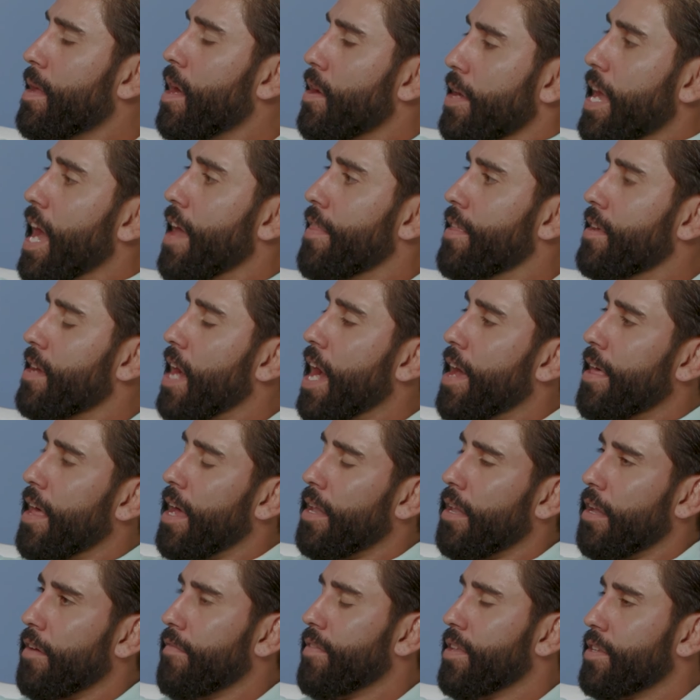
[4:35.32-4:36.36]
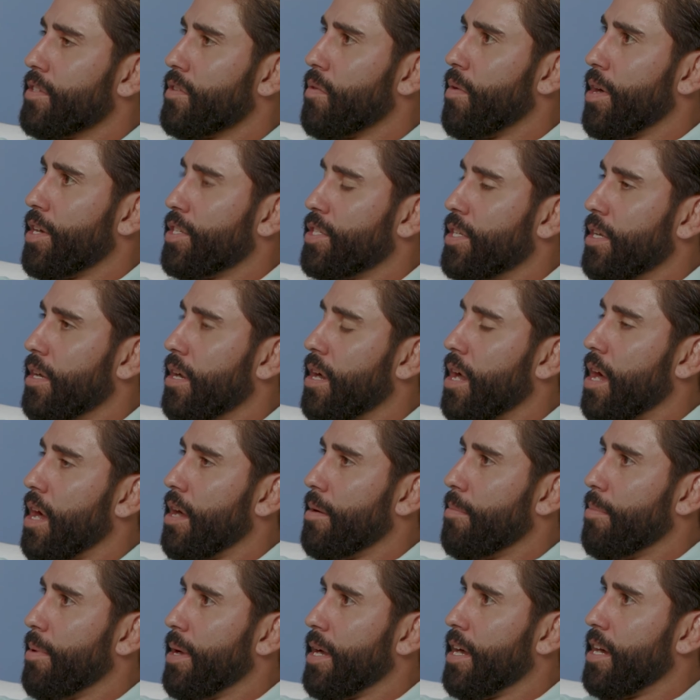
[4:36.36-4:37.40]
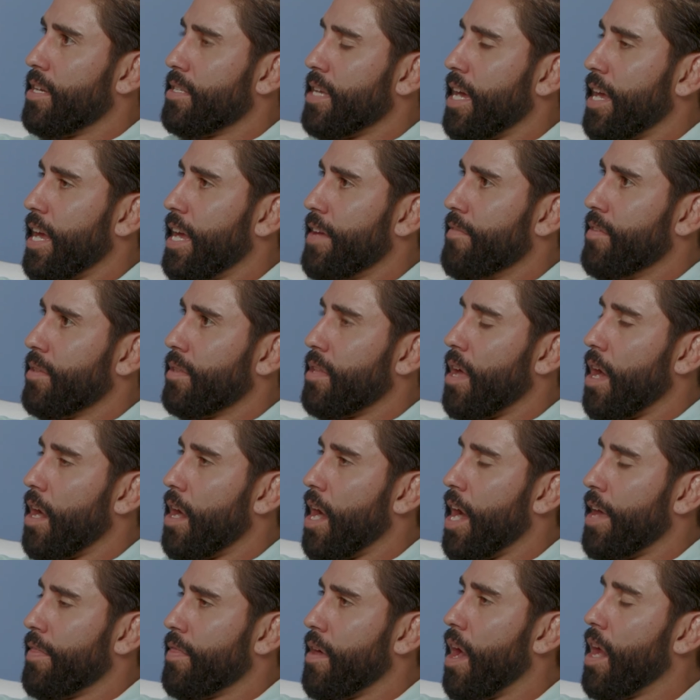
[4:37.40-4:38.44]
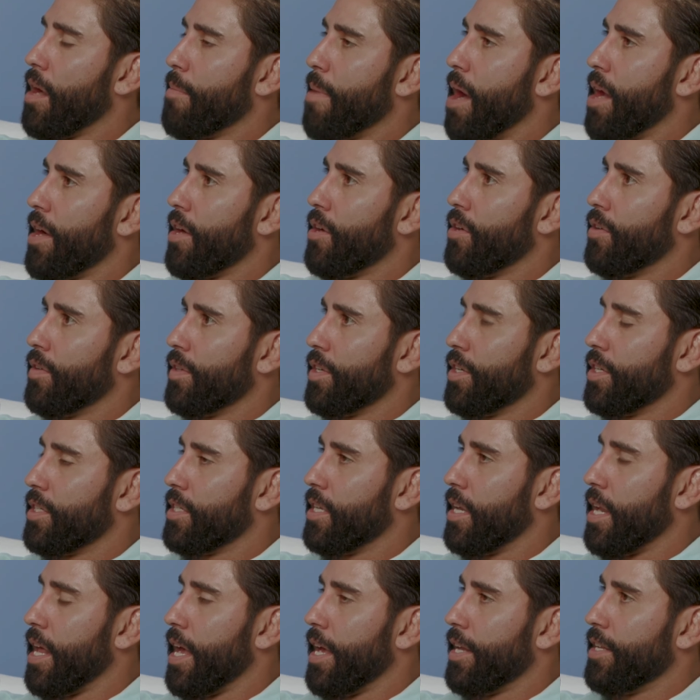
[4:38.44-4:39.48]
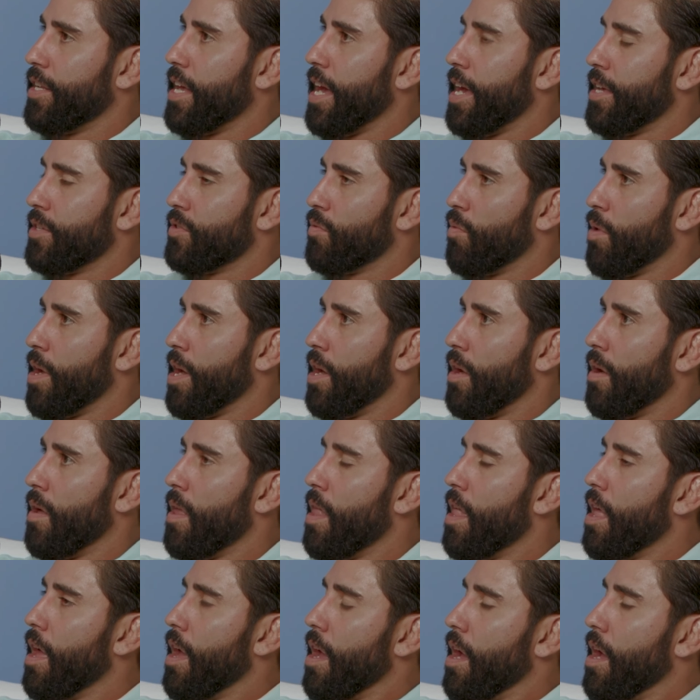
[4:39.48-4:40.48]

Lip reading: I love this question because I thought about it earlier today as well.